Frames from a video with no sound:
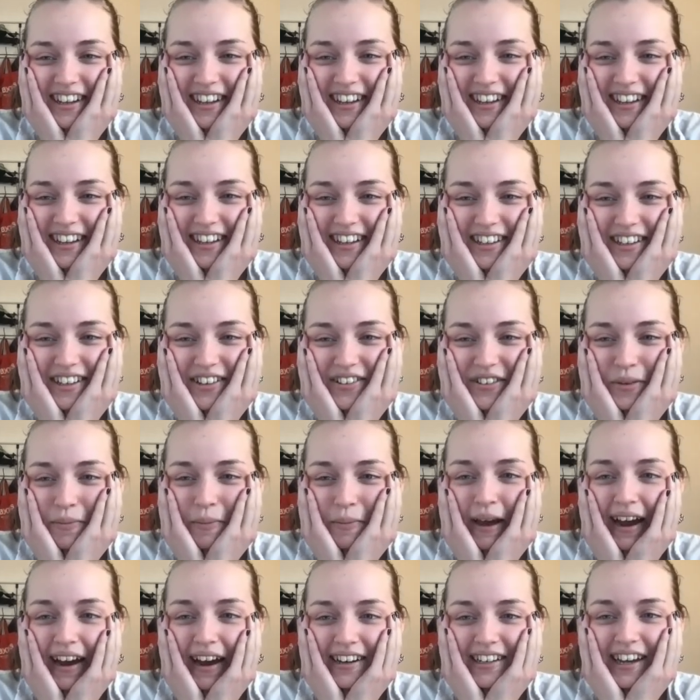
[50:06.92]
because like it was a
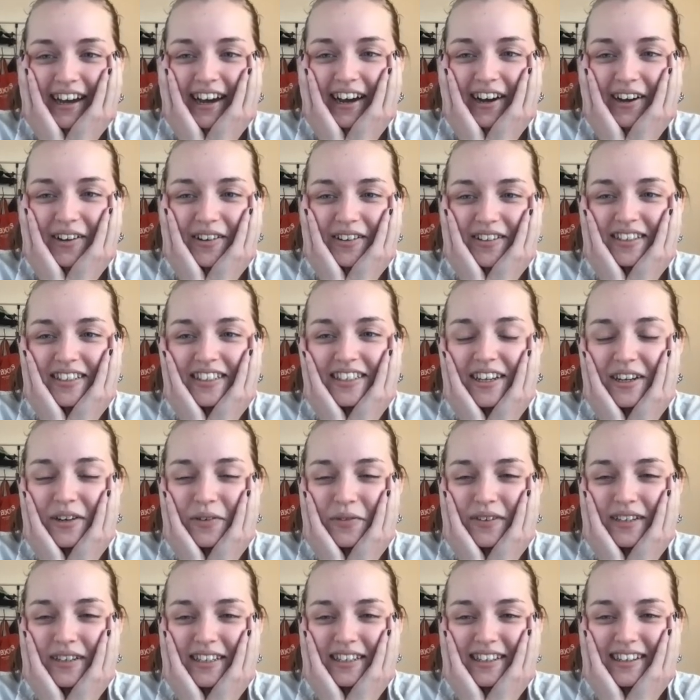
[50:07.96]
packed house, and
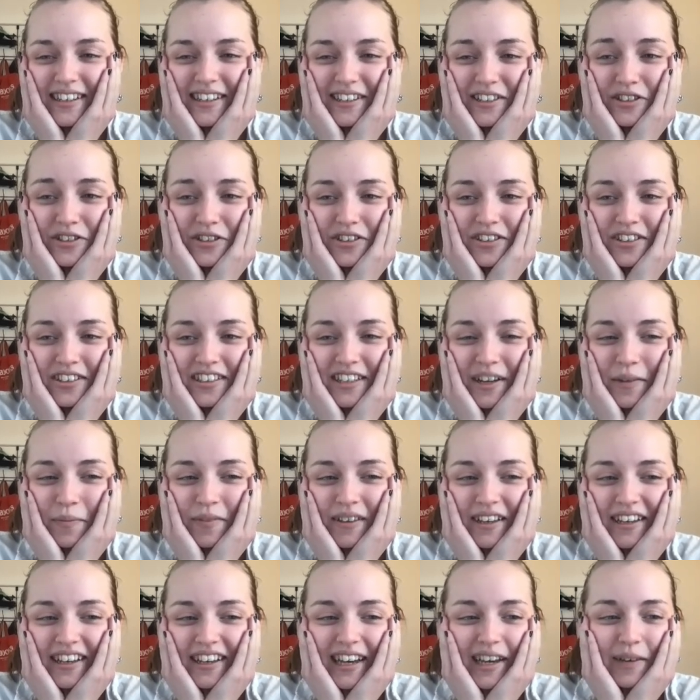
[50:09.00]
when a certain
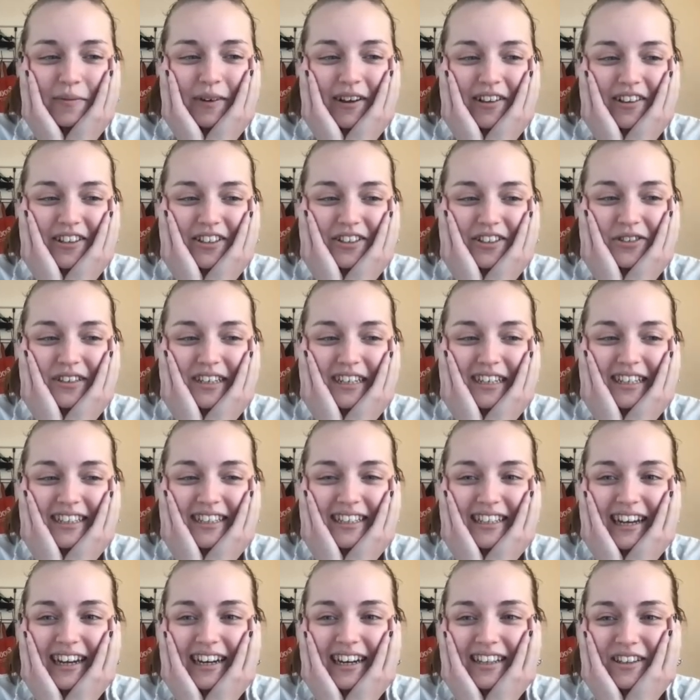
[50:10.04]
something came on the screen at
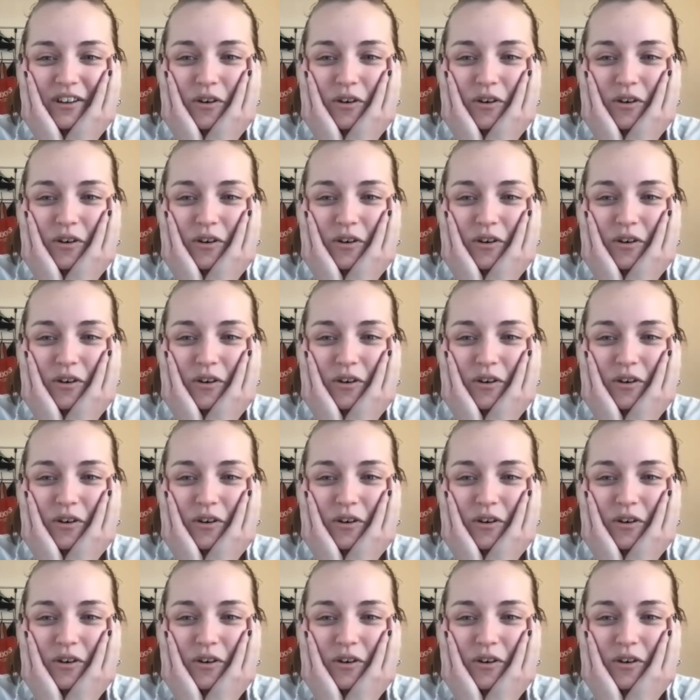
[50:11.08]
the end, and the